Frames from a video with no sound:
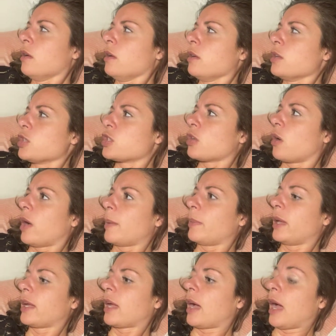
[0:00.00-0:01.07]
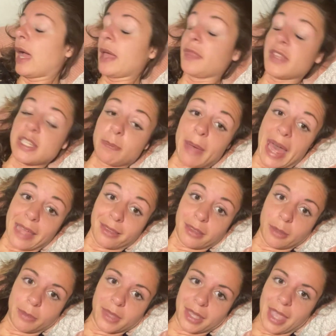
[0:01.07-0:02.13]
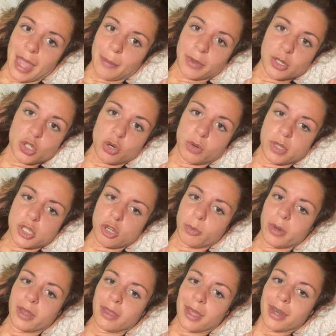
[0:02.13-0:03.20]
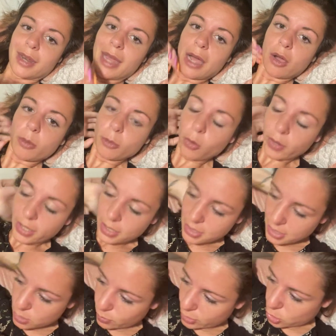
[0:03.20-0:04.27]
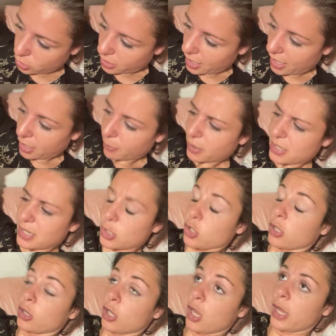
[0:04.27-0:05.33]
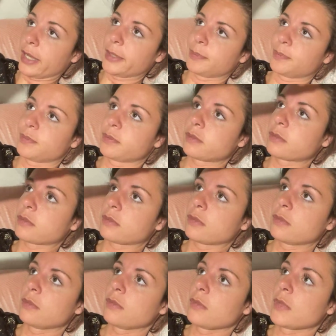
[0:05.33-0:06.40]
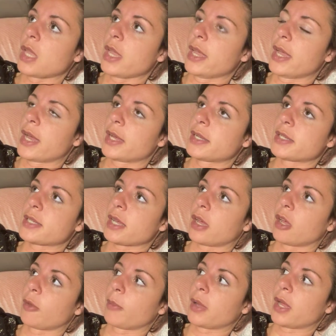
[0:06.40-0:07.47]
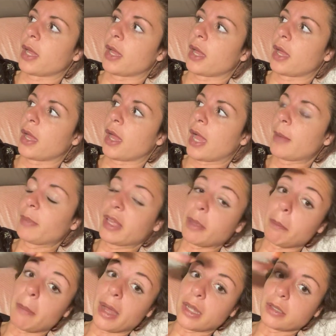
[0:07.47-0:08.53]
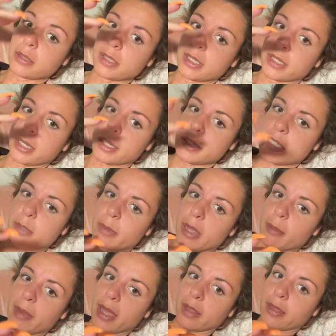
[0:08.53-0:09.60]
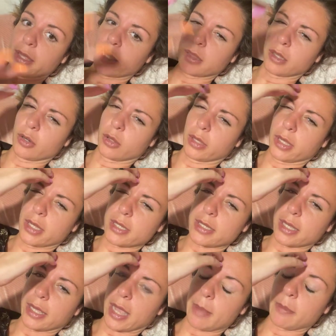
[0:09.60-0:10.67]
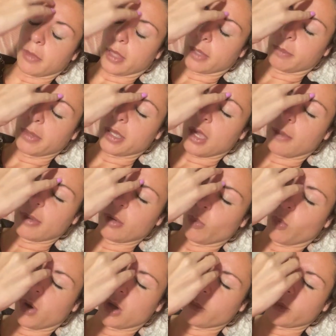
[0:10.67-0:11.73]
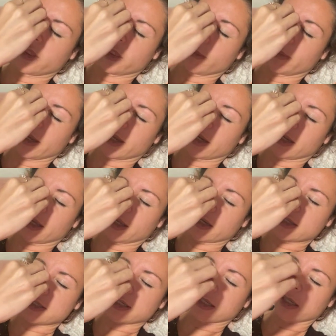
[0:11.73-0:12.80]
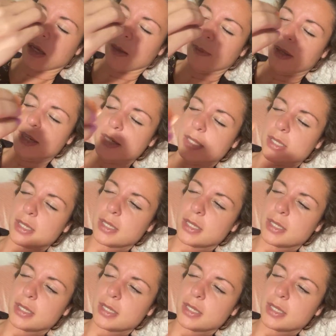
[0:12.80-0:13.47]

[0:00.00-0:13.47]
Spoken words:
So I'm like, this bathtub thing happened, totally sober. And then now I'm going into this where I took cannabis. I took a lot. And I'm like melting into my bed. Like literally it's like I'm like becoming one with the bed, and it's like coming into this